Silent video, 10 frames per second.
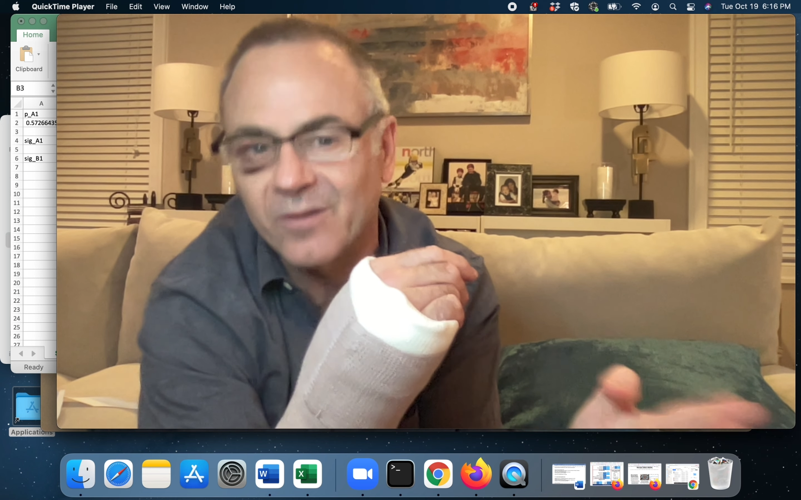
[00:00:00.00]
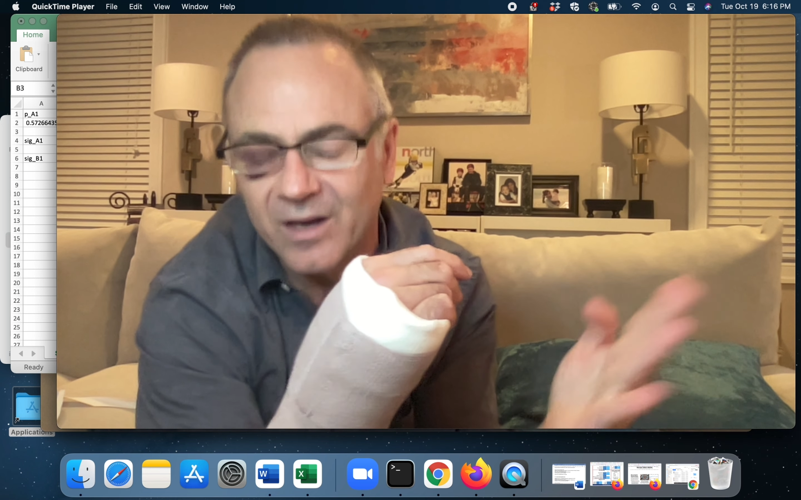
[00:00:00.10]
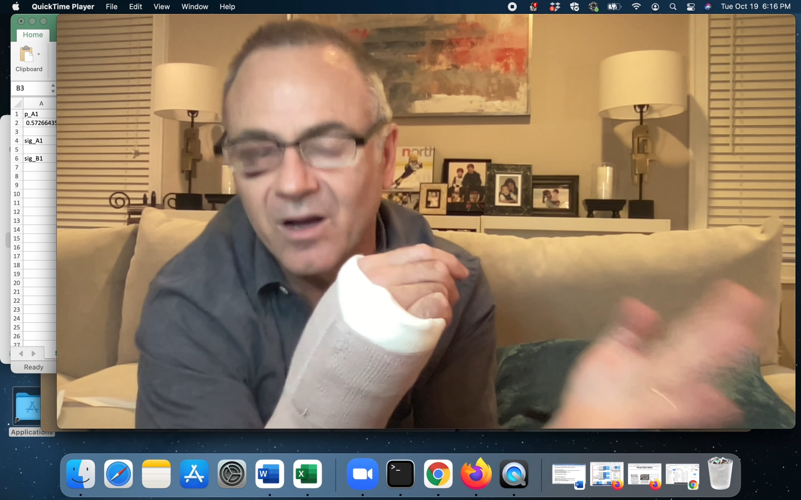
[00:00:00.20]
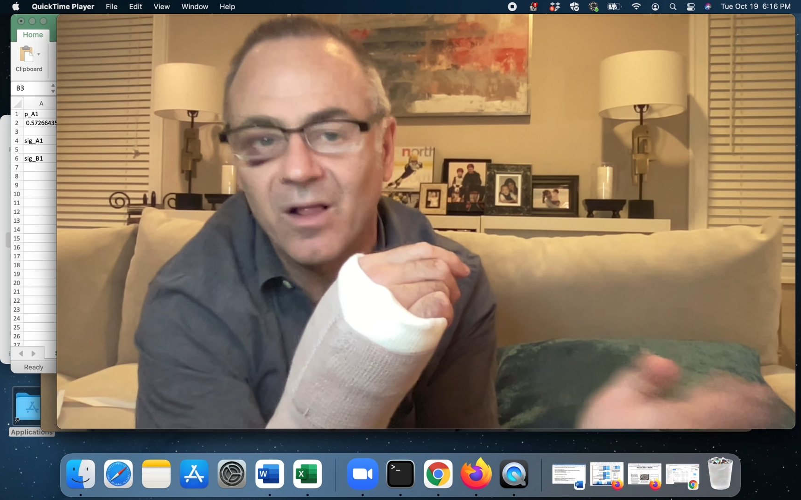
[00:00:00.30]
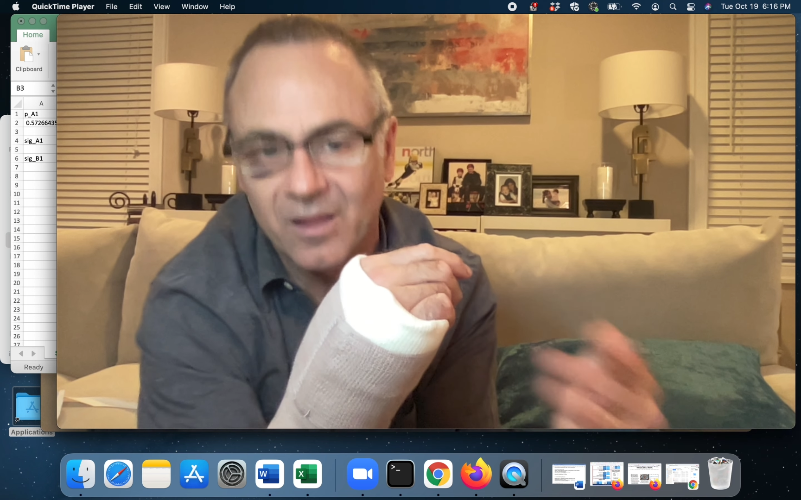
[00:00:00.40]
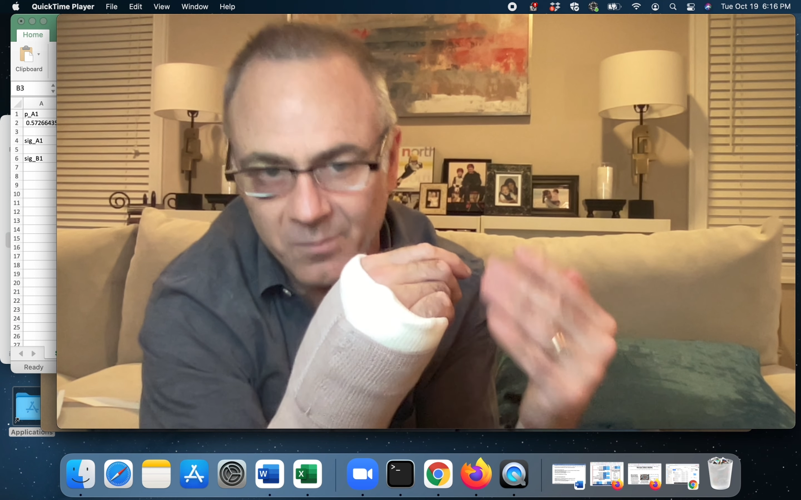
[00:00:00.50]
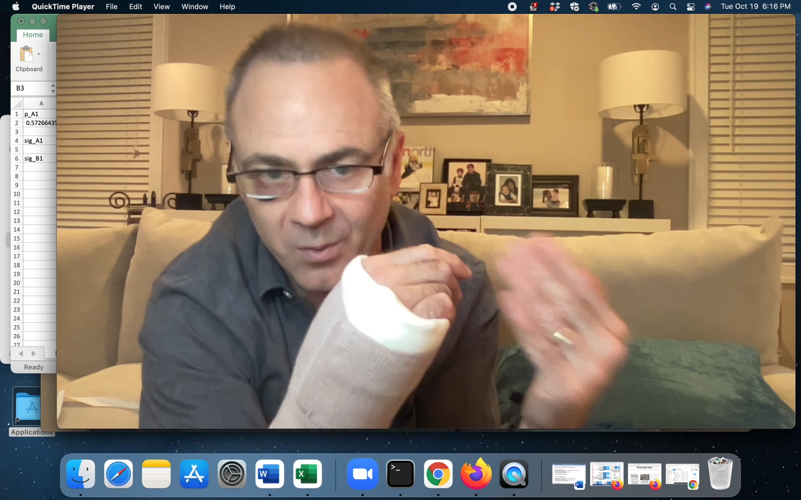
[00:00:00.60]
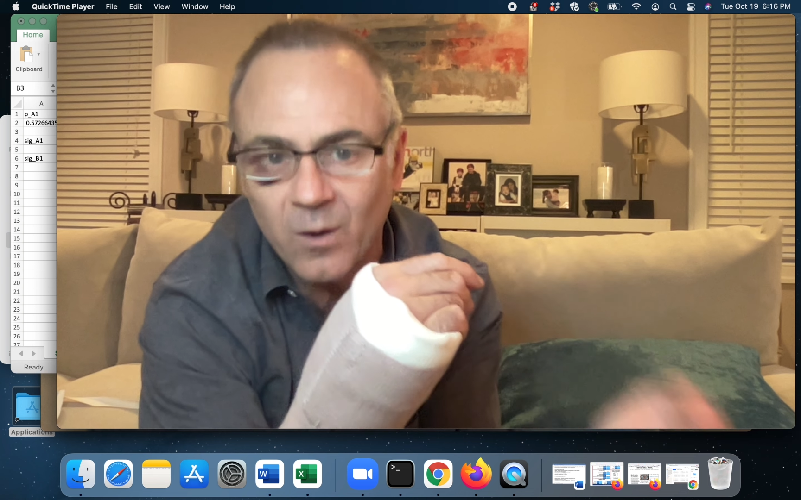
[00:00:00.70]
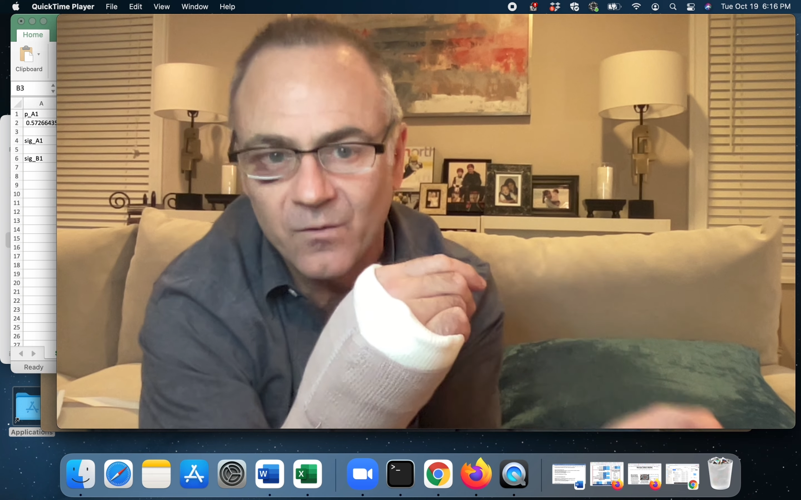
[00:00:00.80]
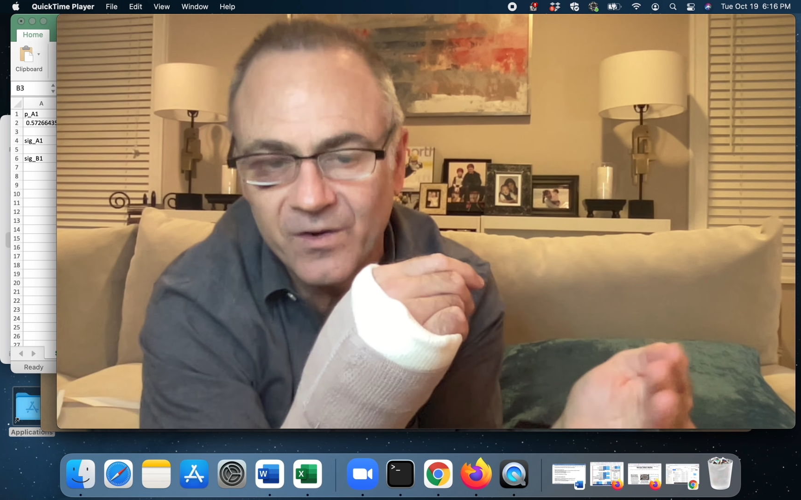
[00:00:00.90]
We can call it
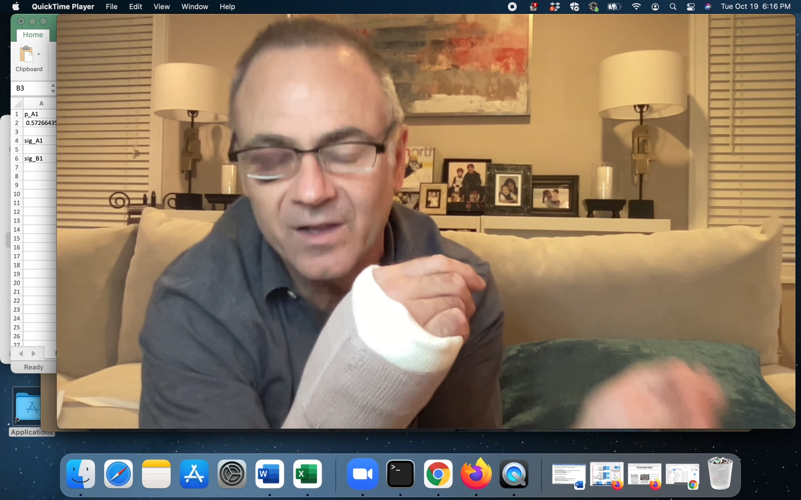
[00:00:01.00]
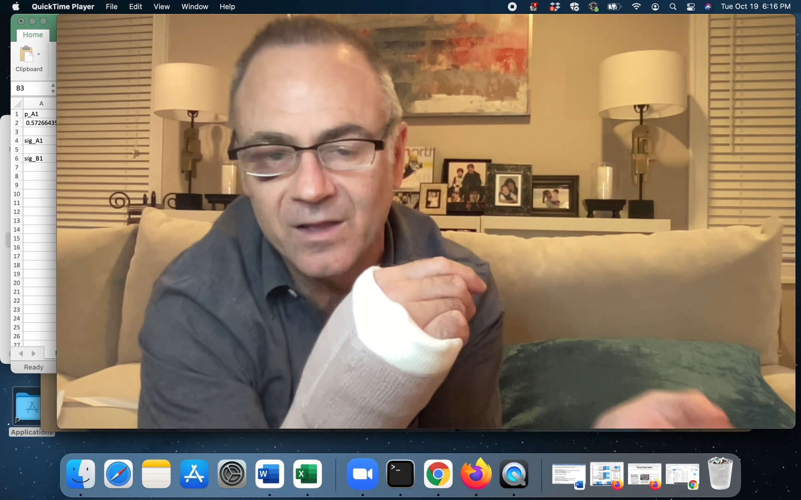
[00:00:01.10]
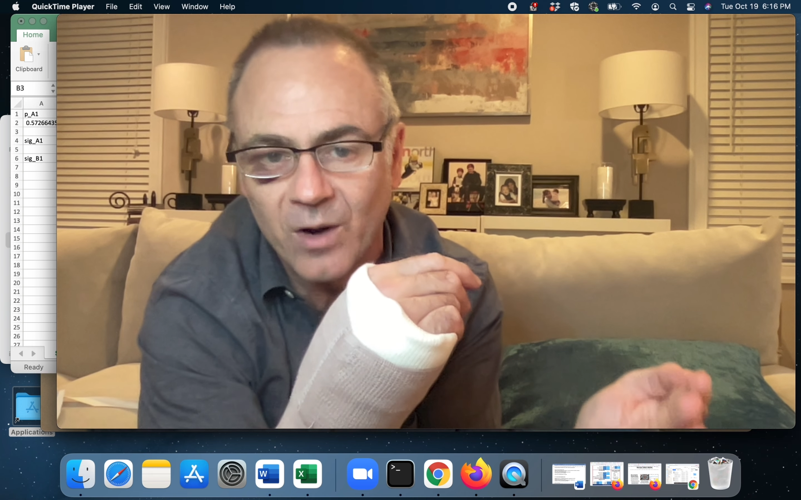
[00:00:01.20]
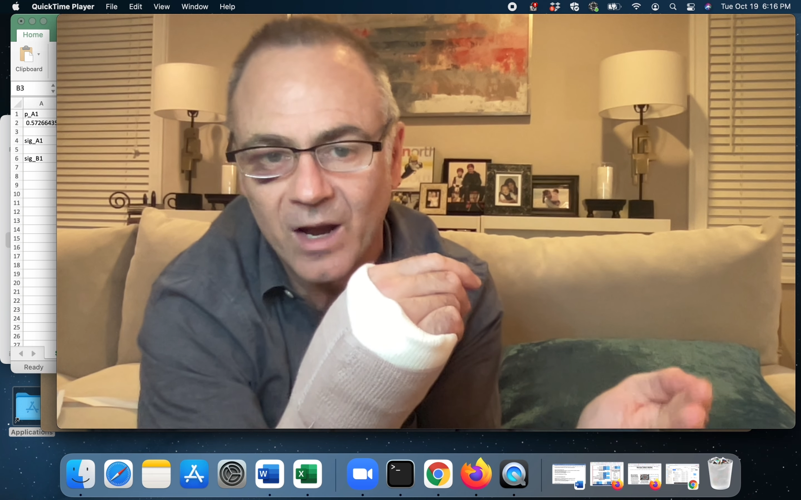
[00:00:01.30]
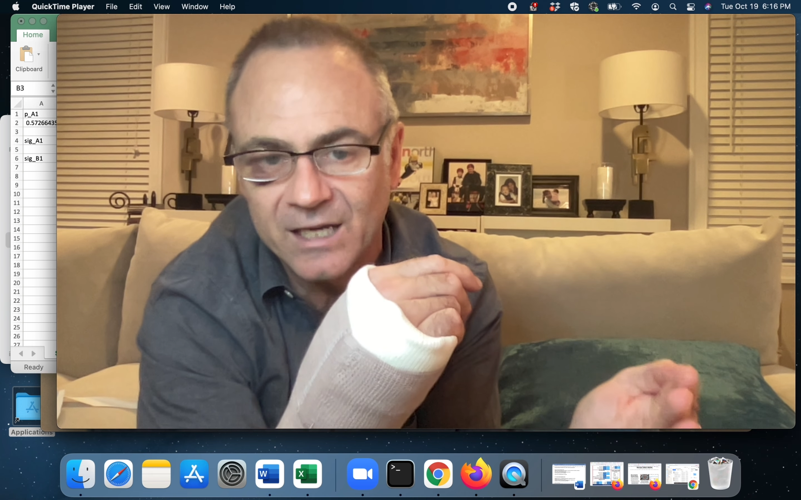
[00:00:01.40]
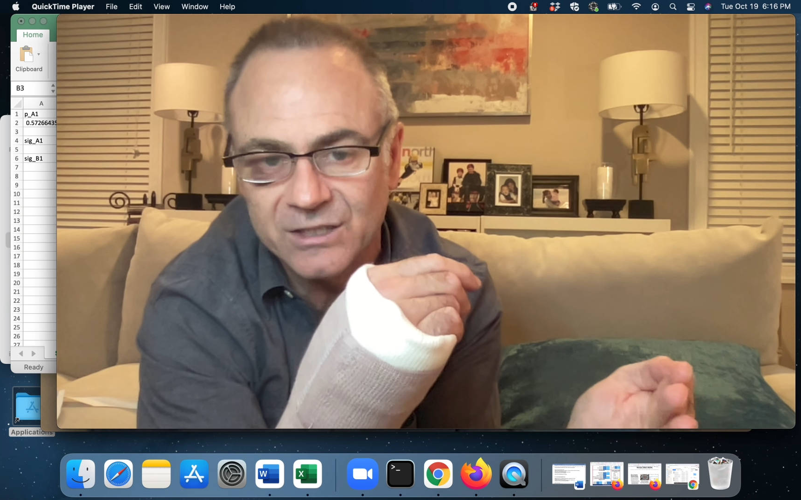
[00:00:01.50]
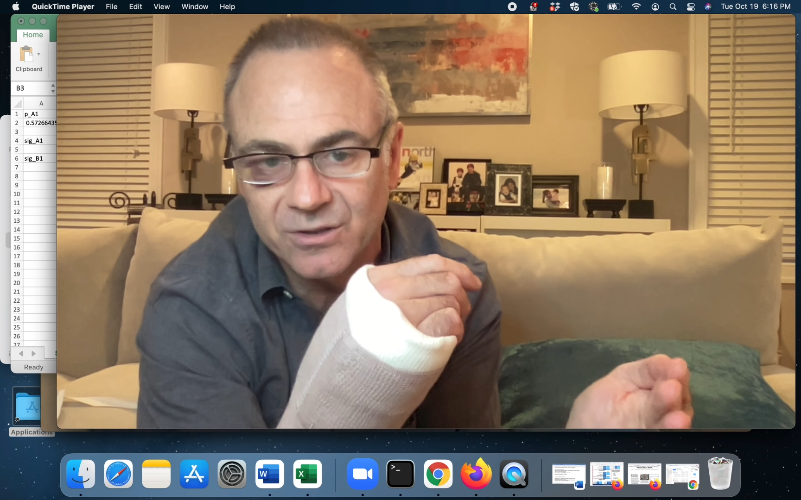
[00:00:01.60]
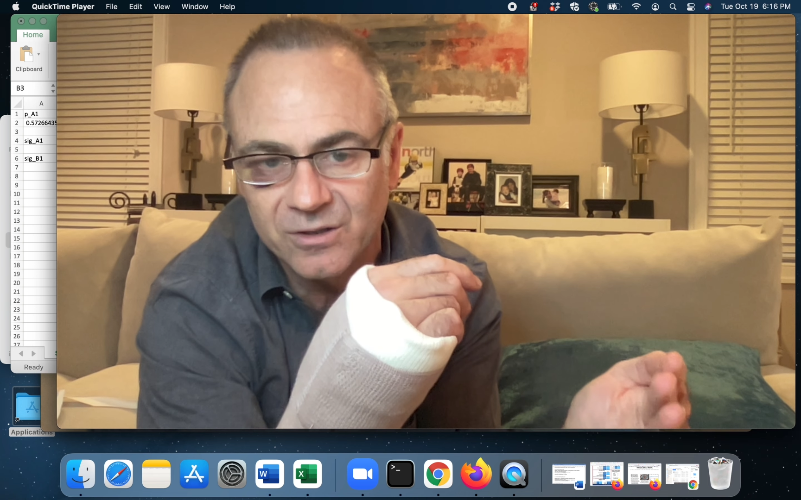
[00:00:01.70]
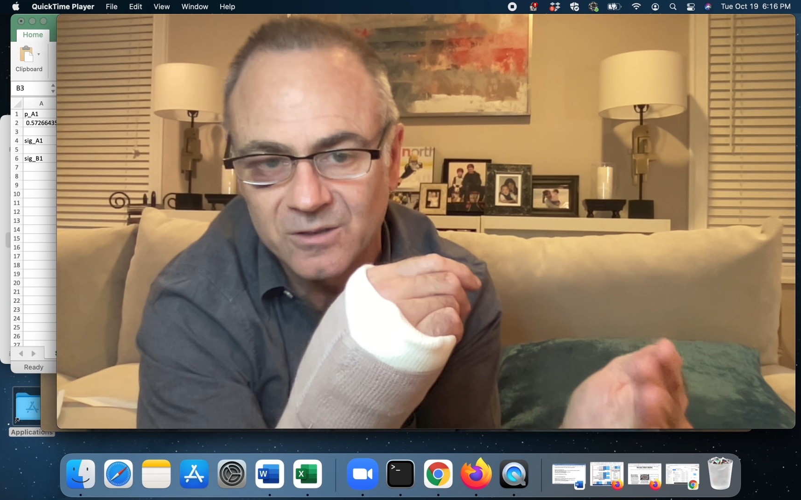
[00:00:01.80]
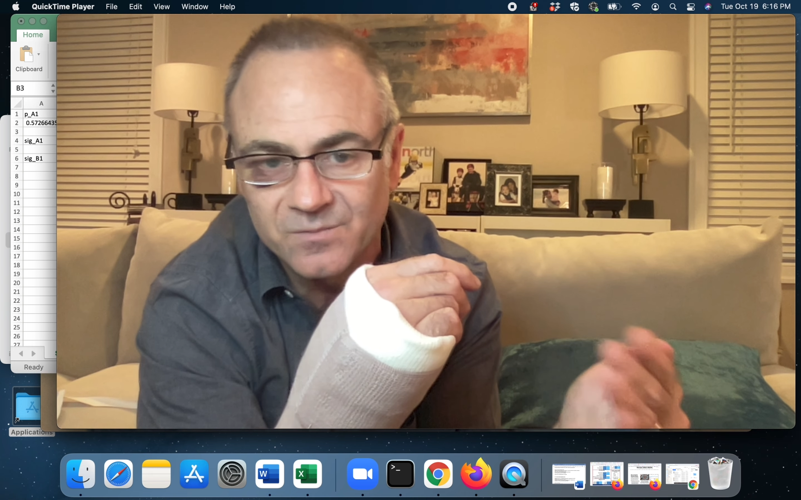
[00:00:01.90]
perfectly
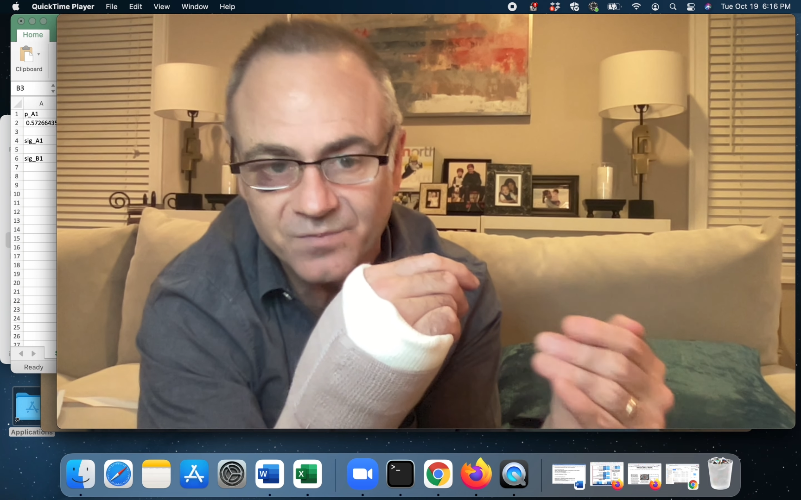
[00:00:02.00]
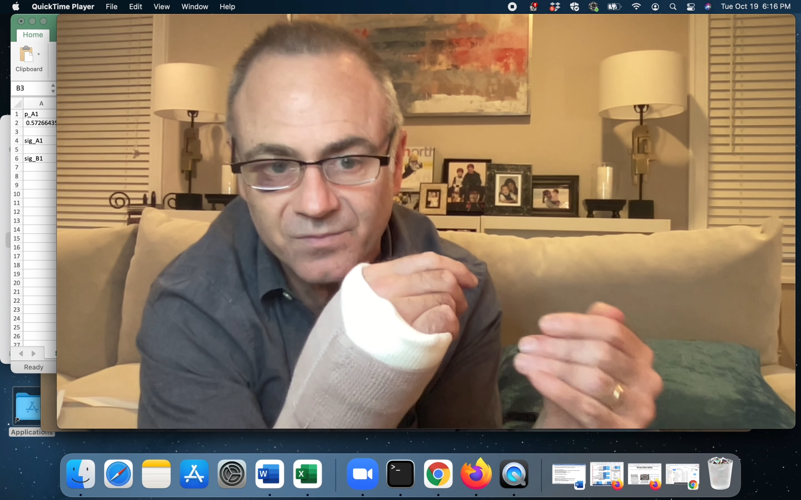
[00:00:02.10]
rational,